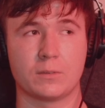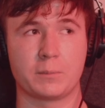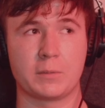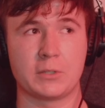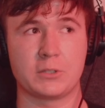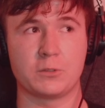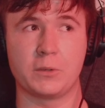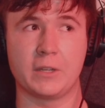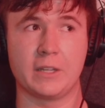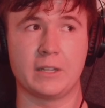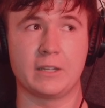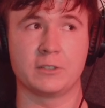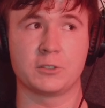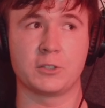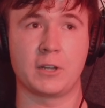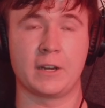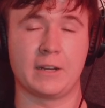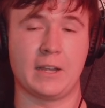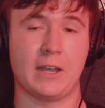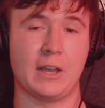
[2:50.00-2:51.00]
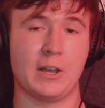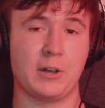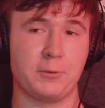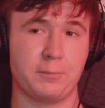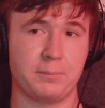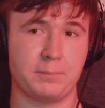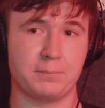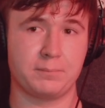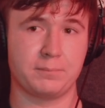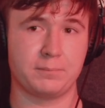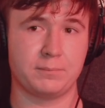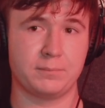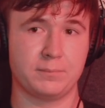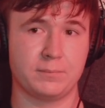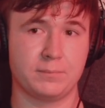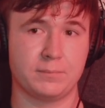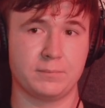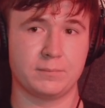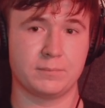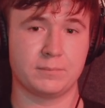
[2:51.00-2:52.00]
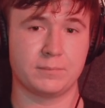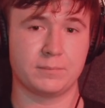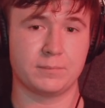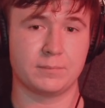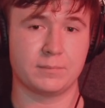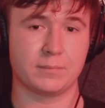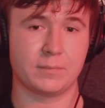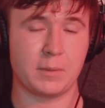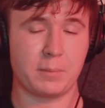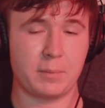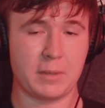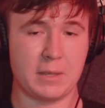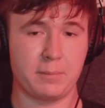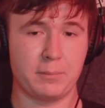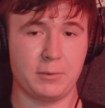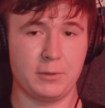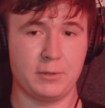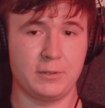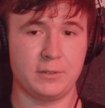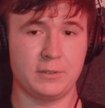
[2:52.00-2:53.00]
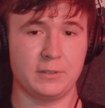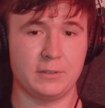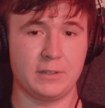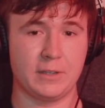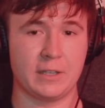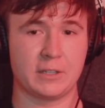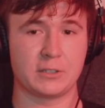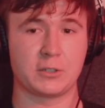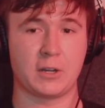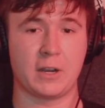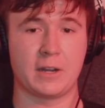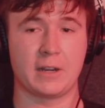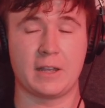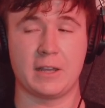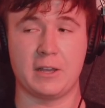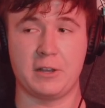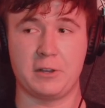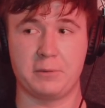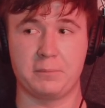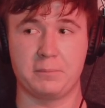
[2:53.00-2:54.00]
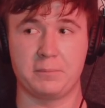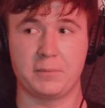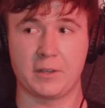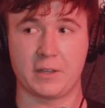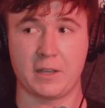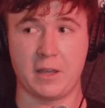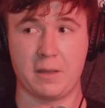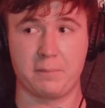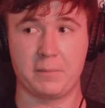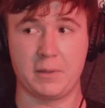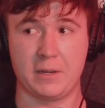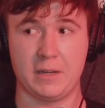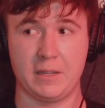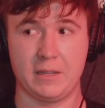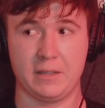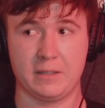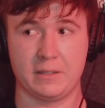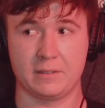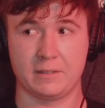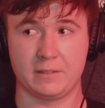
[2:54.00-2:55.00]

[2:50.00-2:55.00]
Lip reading: between trying to help the people and trying to help the company.